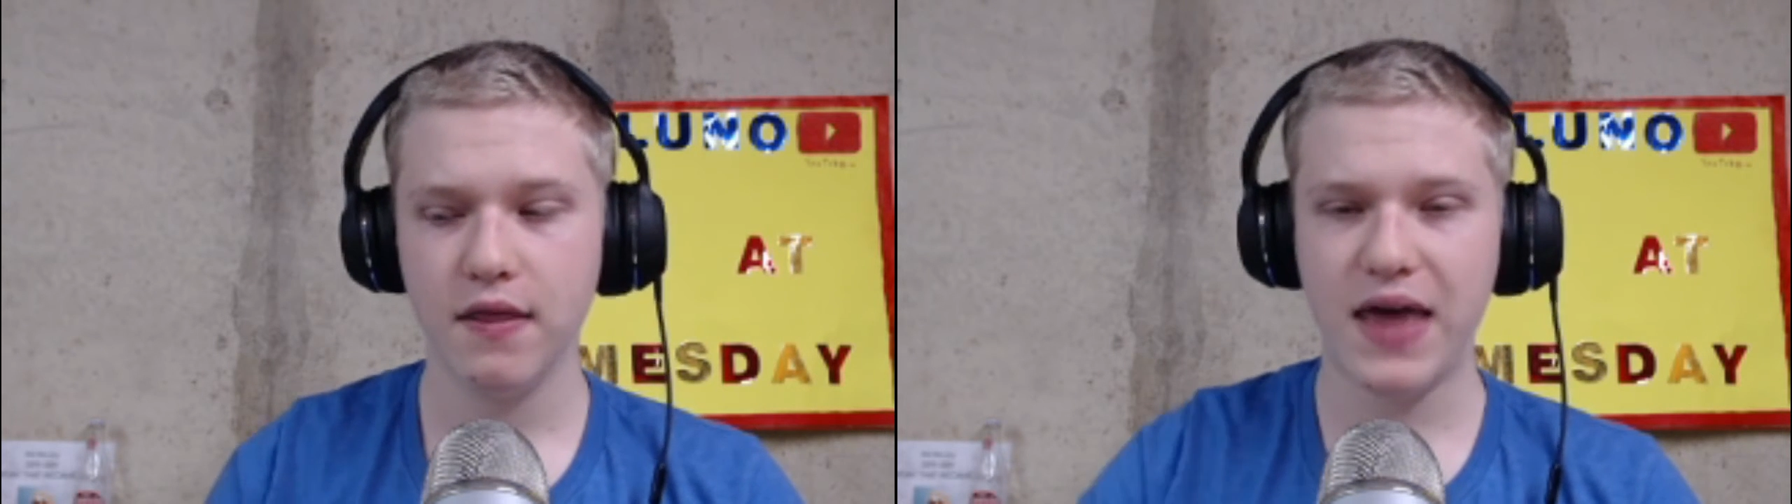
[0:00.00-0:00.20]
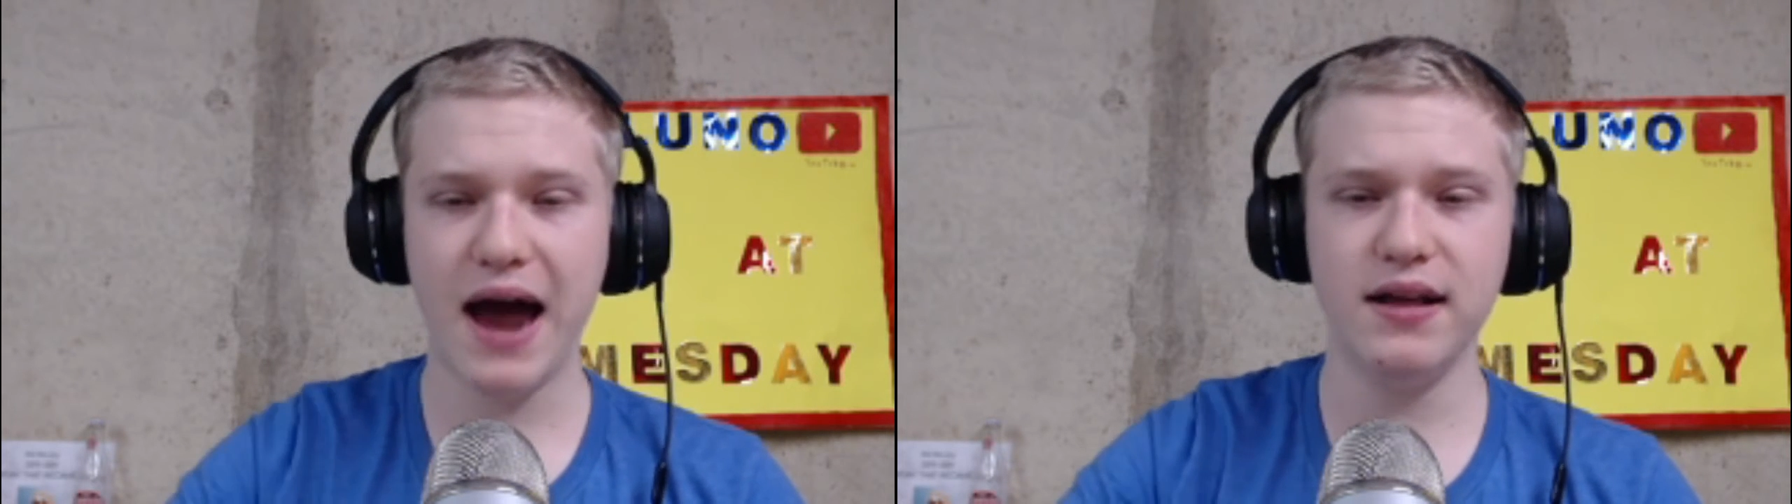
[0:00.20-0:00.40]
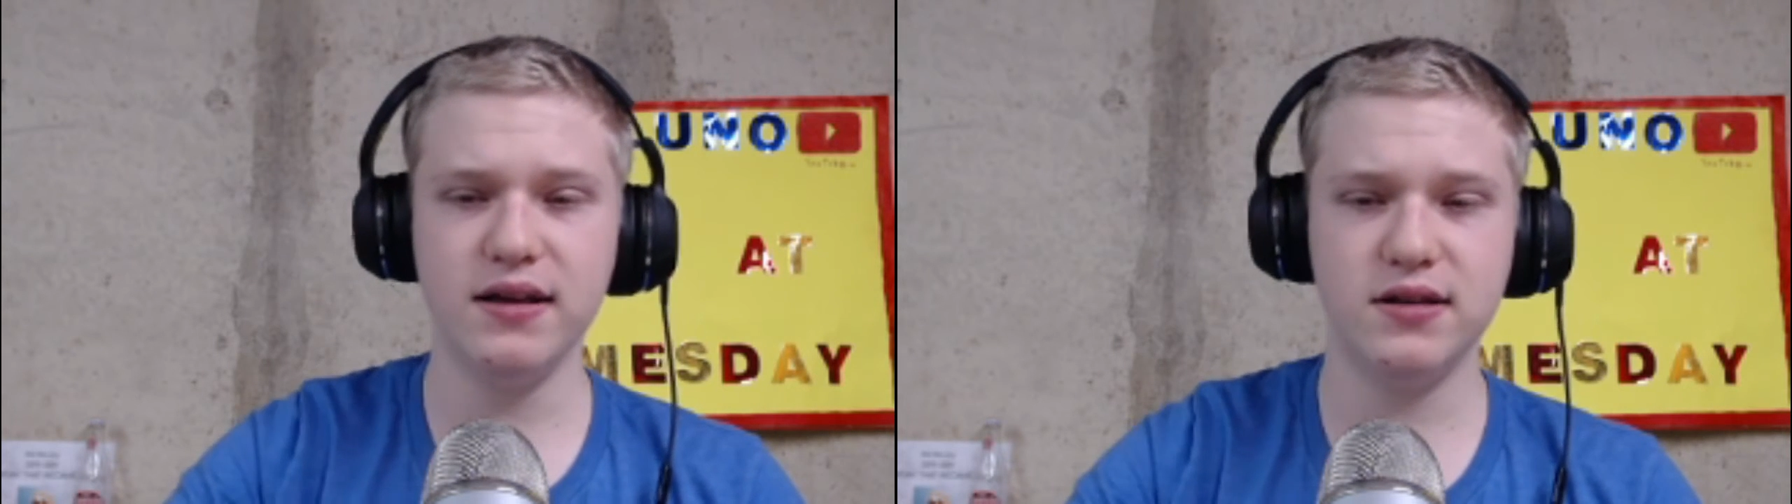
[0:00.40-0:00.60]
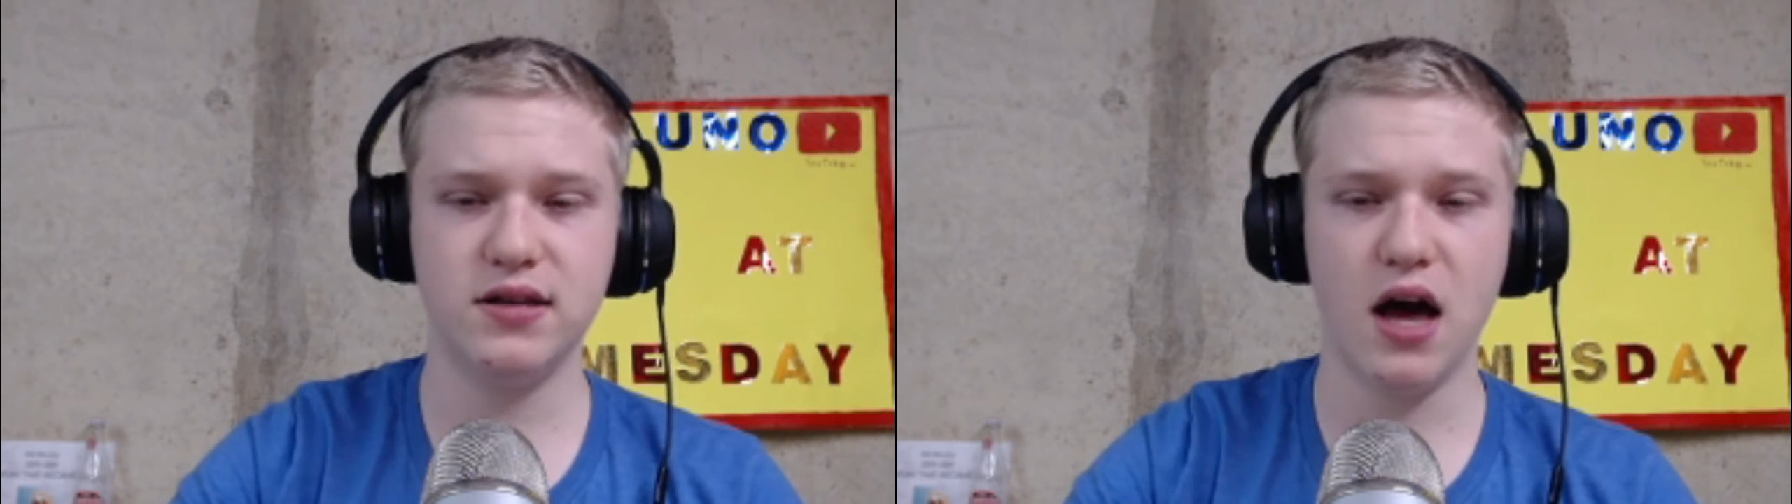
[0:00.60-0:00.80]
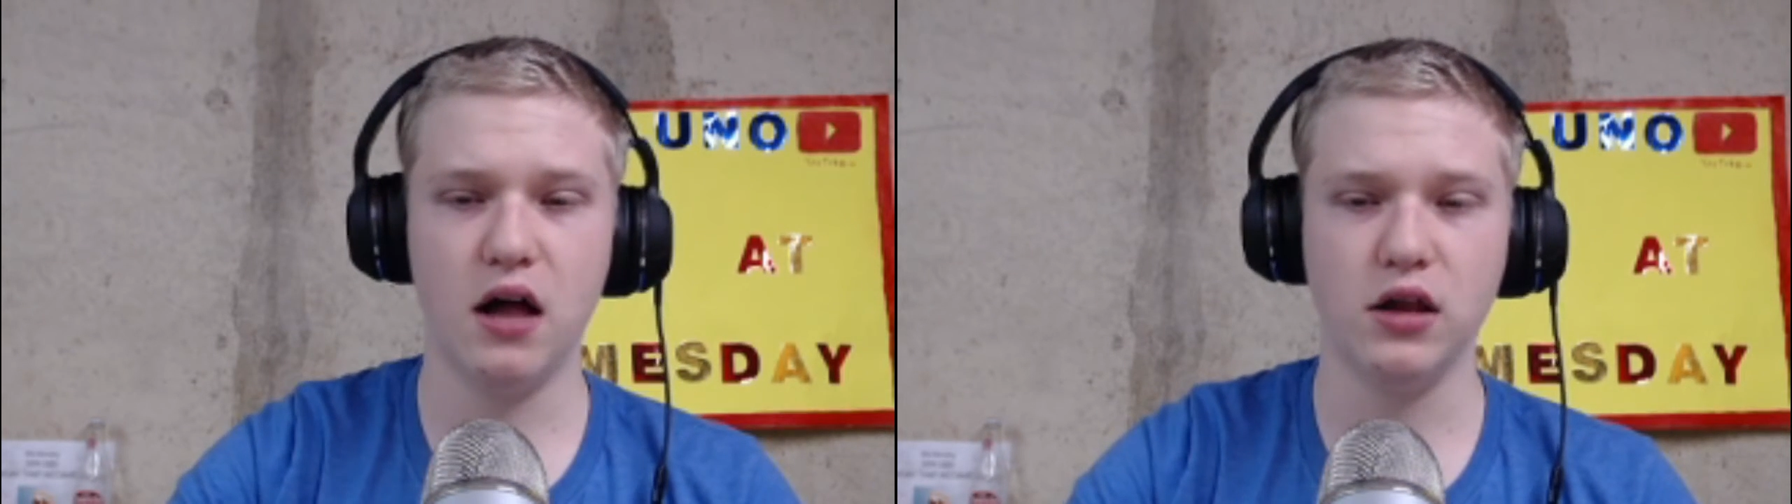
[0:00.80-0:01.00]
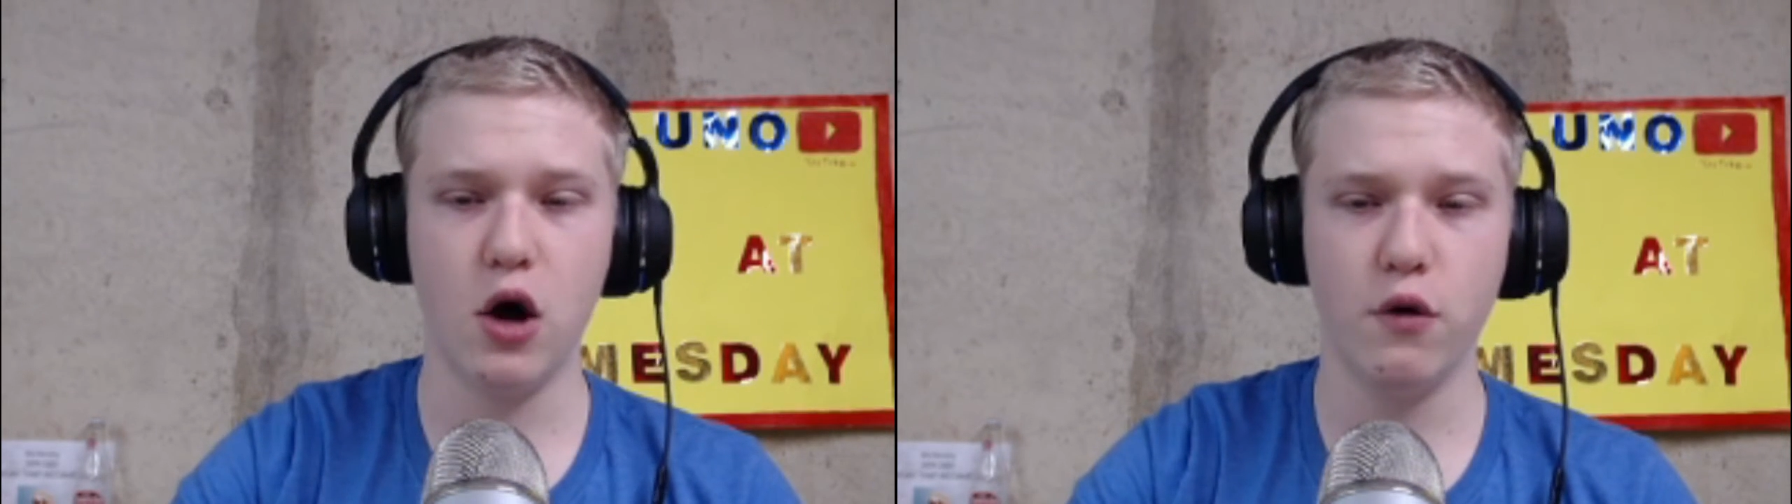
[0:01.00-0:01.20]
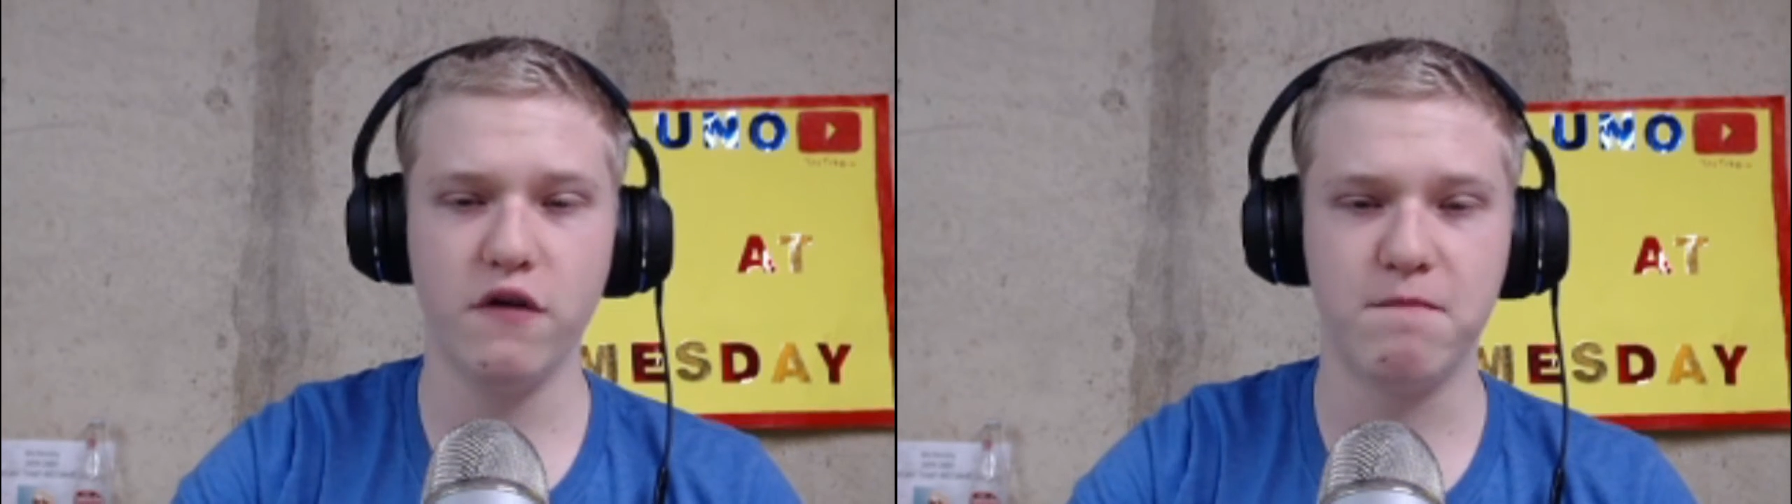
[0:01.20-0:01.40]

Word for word: That is a load